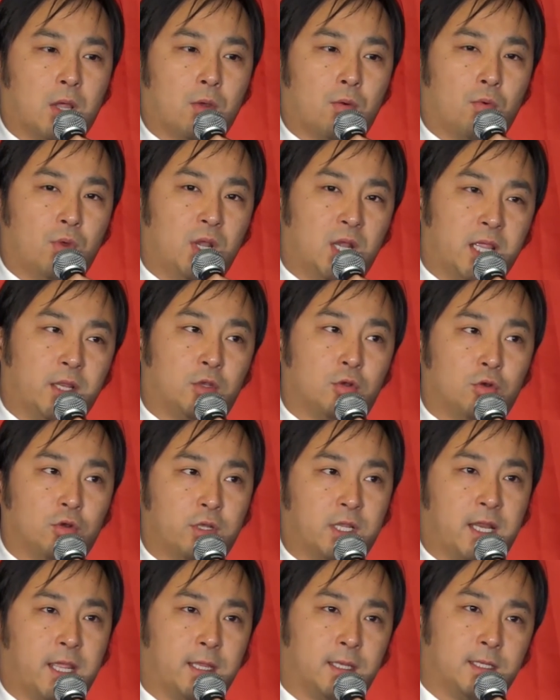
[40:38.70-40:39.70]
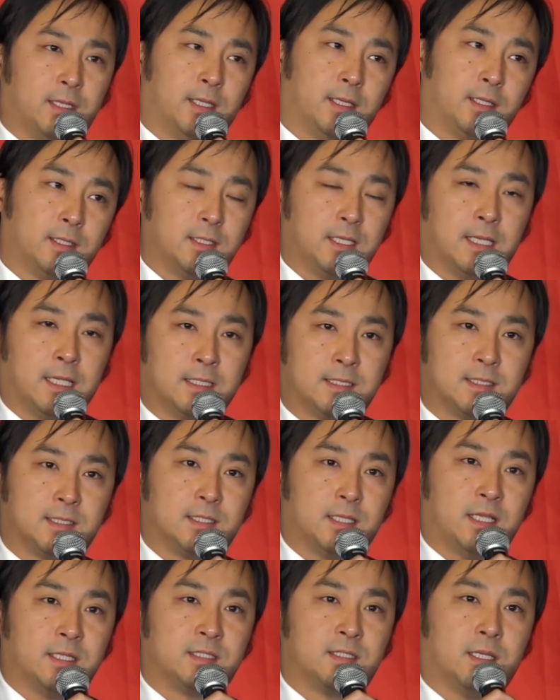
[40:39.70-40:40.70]
we like to look at it
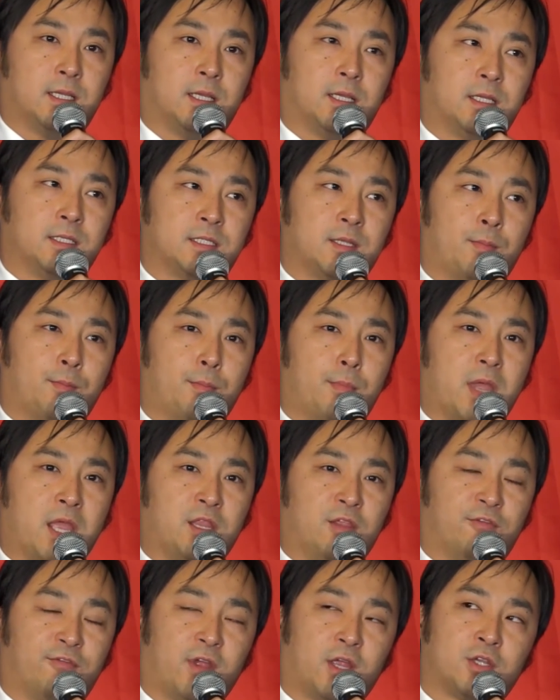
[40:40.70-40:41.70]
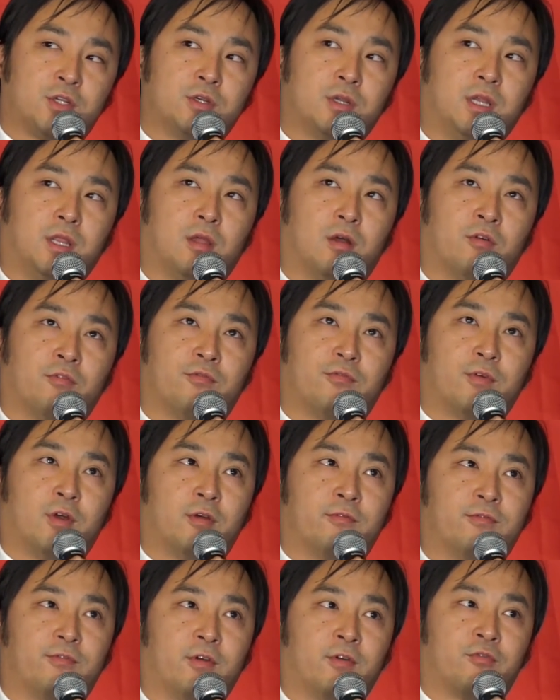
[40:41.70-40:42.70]
as a manufacturing
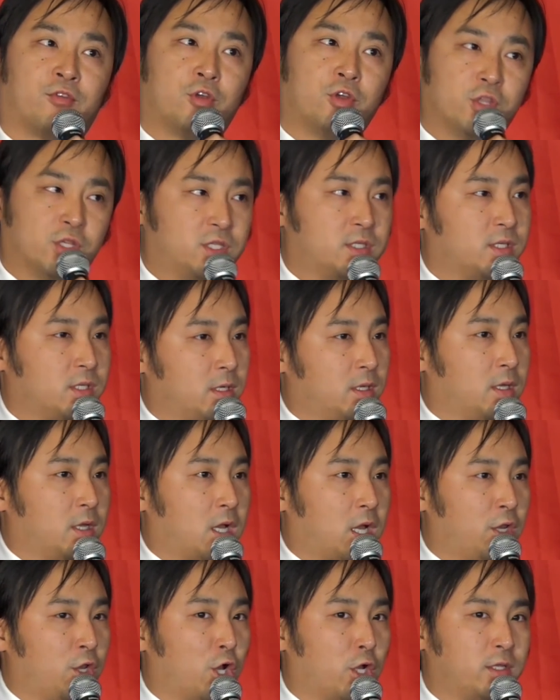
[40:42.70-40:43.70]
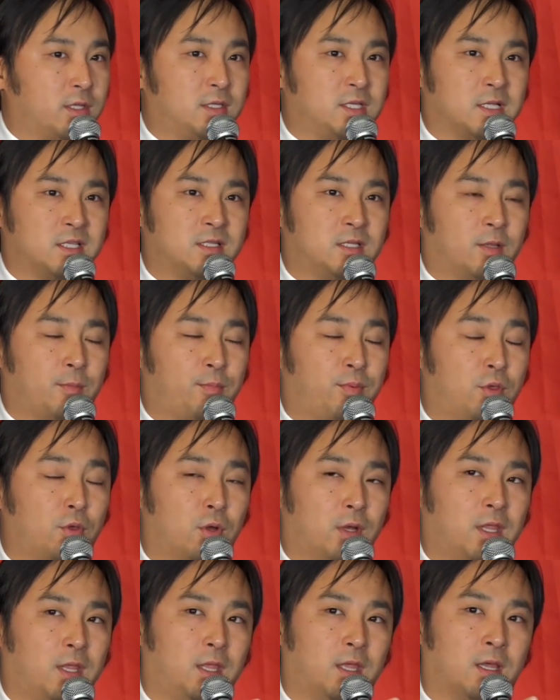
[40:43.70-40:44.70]
of goods, not just a
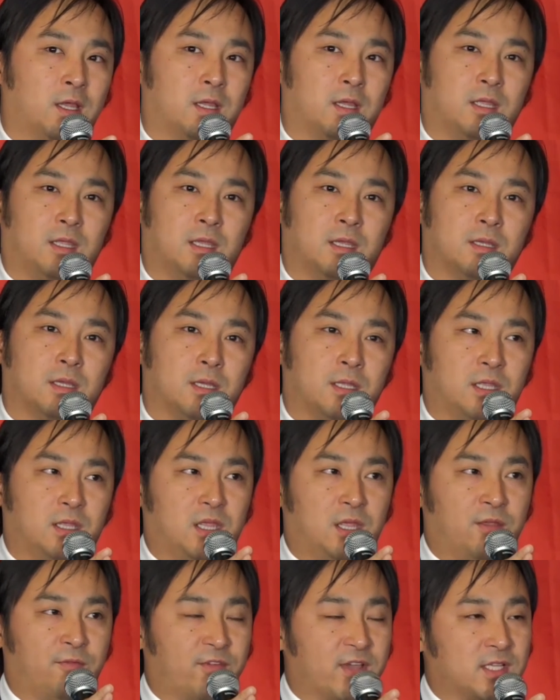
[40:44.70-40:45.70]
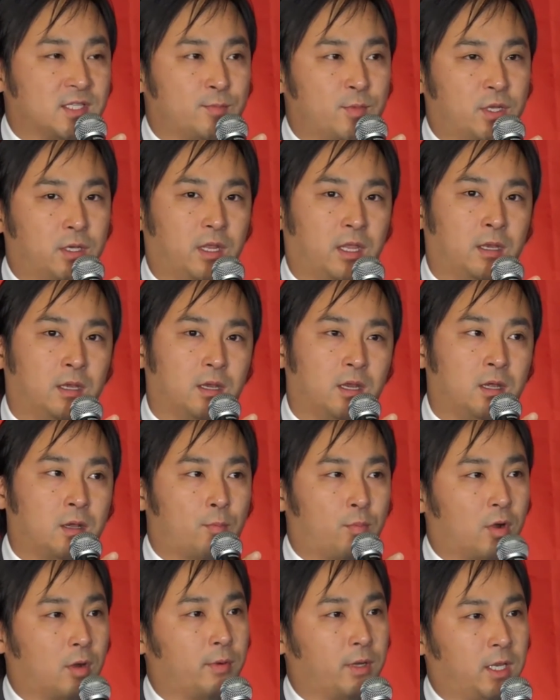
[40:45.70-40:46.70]
purely investment in
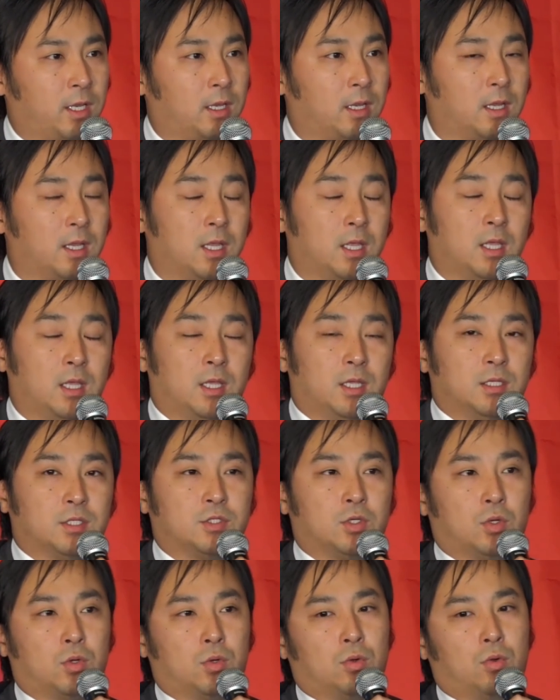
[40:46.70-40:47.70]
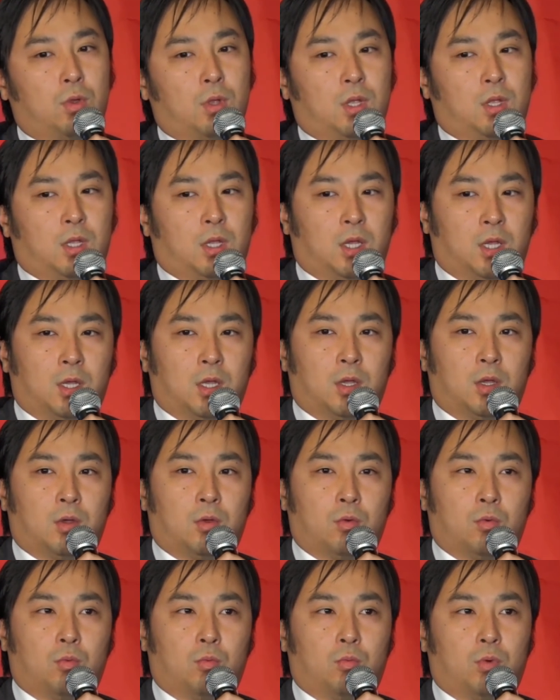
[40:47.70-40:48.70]
a property. So
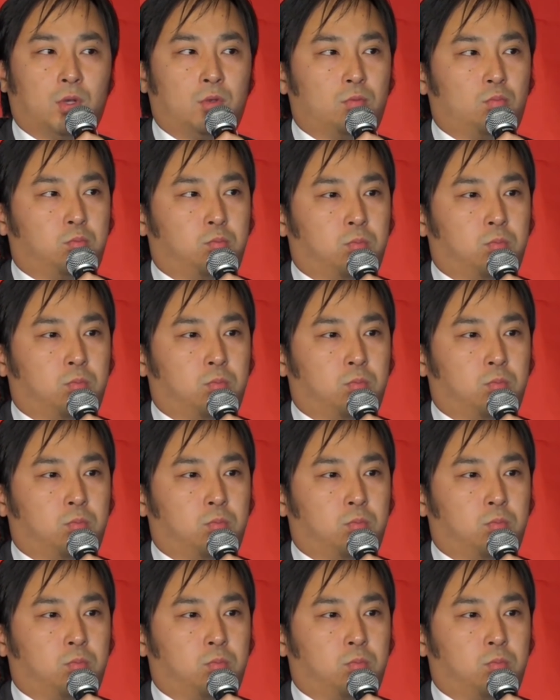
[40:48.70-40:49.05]
what